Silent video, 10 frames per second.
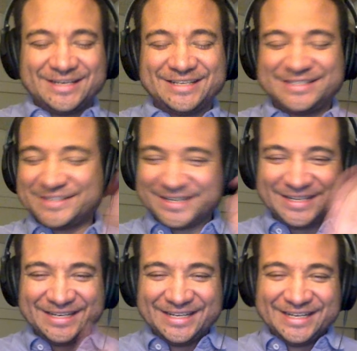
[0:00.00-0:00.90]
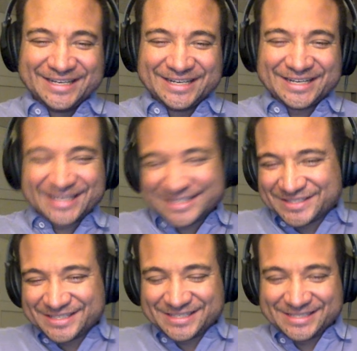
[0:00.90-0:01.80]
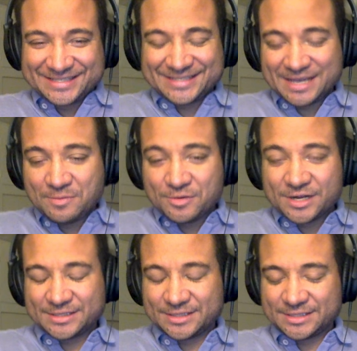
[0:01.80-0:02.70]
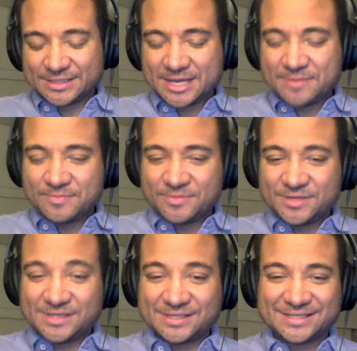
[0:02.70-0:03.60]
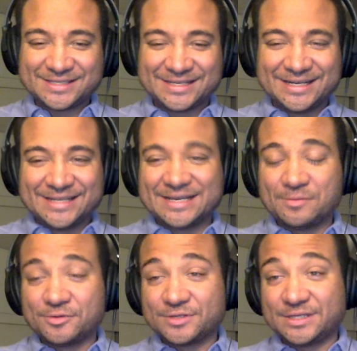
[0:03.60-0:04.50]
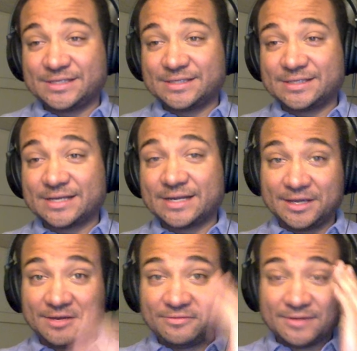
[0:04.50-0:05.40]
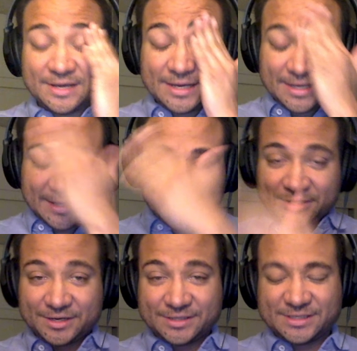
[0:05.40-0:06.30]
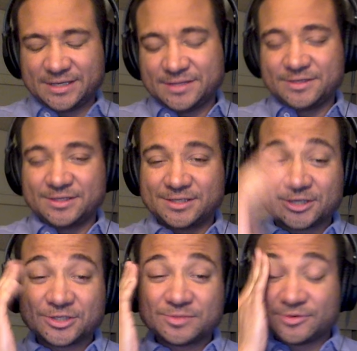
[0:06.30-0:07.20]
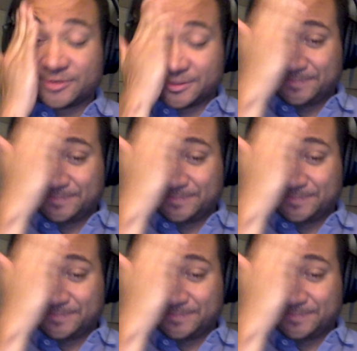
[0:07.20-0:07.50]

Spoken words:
Sorry. So this is the same thesis, sample thesis that I give, that you're going to see in the discussion board.